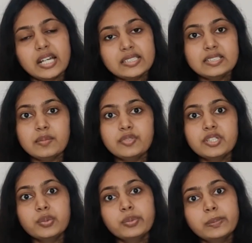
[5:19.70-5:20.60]
that
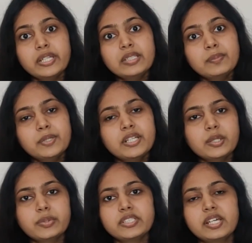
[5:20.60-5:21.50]
subject will be the
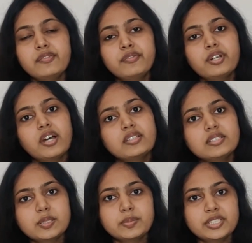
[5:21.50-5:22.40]
prerequisite for other
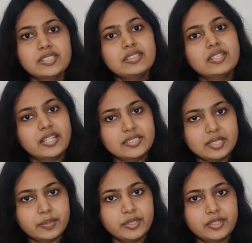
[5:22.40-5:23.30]
subjects in the next
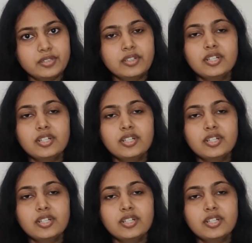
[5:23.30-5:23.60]
semester.